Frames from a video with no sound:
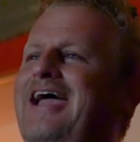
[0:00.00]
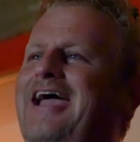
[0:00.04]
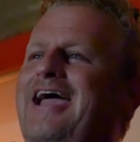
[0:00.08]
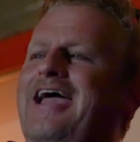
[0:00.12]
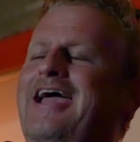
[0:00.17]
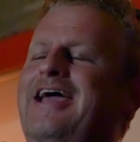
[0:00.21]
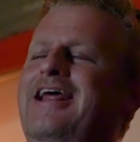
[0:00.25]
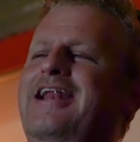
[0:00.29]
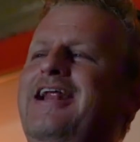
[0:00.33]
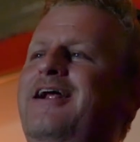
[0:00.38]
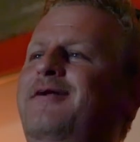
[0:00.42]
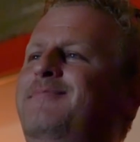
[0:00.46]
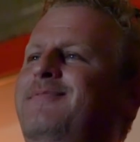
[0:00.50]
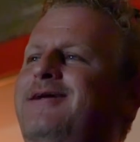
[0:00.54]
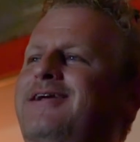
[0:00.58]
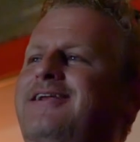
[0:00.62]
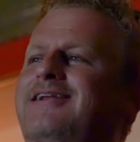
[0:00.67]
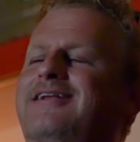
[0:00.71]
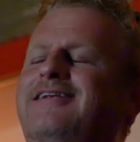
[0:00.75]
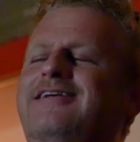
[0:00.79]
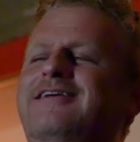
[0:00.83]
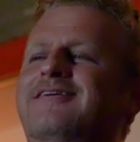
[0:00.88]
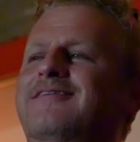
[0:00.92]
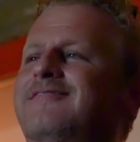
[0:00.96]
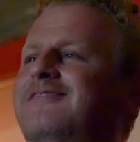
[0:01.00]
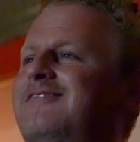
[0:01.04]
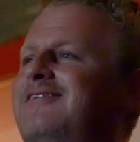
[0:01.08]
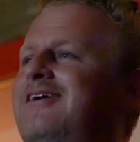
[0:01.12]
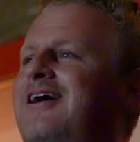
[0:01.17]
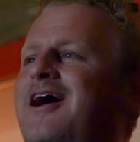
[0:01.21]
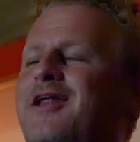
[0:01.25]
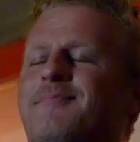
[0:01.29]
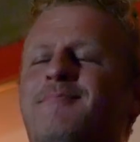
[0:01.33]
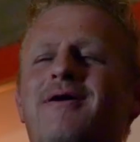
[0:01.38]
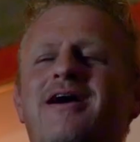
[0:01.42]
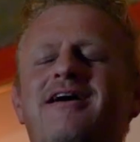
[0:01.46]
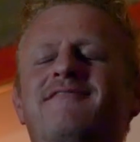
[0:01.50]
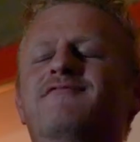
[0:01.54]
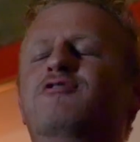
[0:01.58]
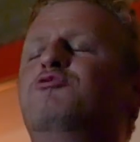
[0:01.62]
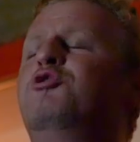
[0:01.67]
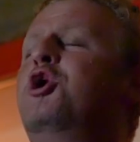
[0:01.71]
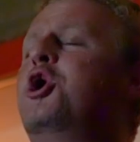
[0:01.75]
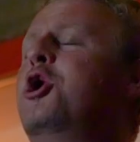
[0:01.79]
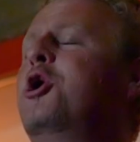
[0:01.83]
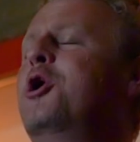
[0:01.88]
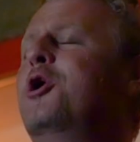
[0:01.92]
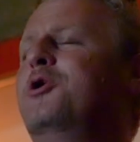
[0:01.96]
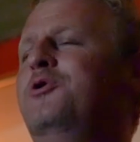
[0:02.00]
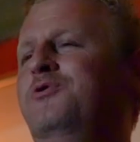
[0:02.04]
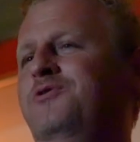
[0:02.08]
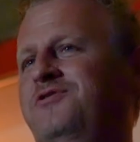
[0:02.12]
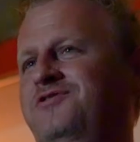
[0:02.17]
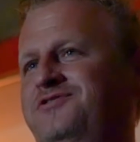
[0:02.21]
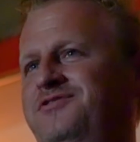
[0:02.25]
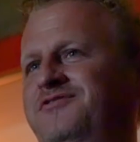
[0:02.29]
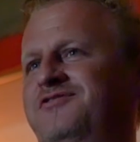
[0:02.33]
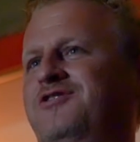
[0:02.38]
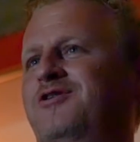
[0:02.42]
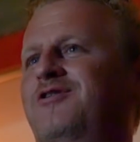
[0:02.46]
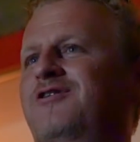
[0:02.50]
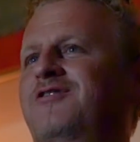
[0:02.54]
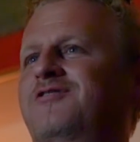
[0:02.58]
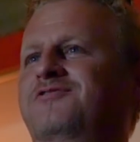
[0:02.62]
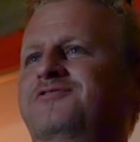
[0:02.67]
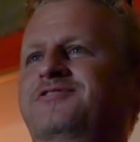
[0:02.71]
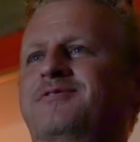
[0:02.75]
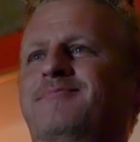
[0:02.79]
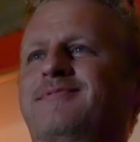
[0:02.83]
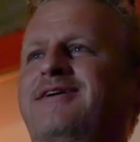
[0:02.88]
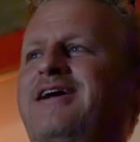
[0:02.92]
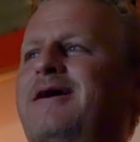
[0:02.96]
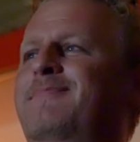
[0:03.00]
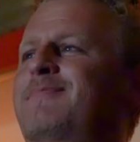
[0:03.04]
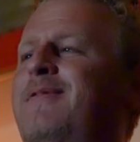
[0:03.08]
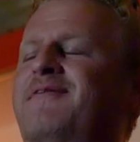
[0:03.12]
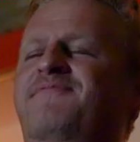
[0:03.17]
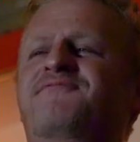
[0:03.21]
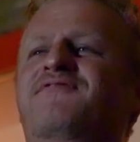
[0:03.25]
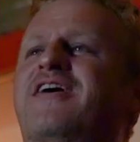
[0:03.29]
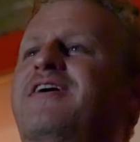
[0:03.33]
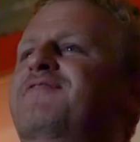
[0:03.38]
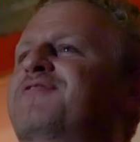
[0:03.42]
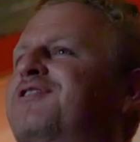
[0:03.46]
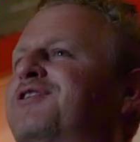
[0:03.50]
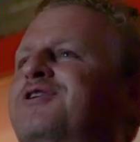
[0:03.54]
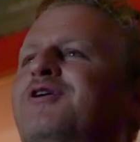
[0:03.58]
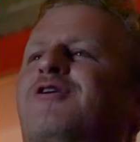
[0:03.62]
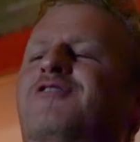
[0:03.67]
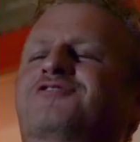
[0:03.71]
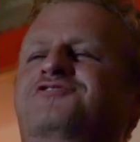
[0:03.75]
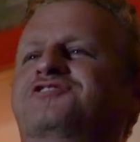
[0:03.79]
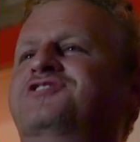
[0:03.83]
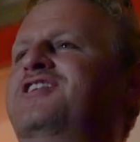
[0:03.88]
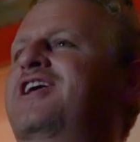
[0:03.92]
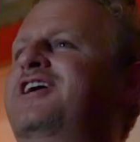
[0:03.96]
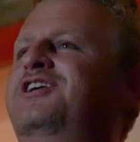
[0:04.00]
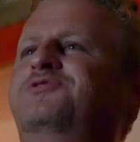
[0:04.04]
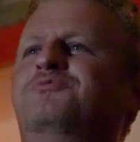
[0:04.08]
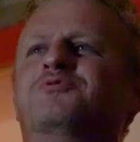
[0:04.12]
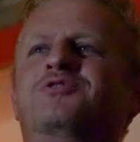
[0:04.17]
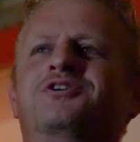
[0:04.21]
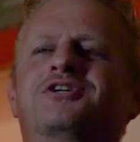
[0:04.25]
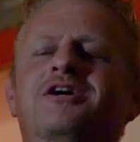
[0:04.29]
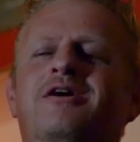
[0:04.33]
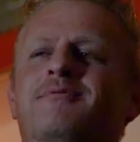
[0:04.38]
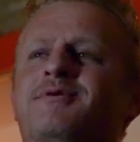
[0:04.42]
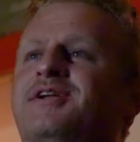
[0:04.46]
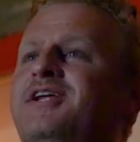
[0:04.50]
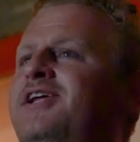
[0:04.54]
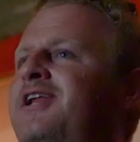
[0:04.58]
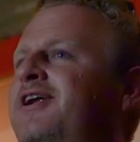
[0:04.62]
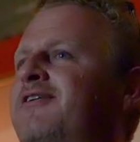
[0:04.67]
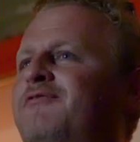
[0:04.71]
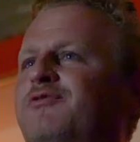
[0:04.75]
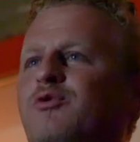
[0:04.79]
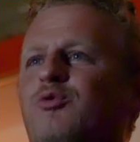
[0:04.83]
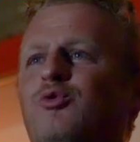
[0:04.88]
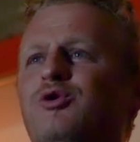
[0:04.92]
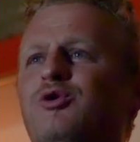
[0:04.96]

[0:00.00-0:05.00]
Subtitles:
And I mean, you know, God, I might have owned hundreds of cars. I mean, my favorite car is the next one coming in every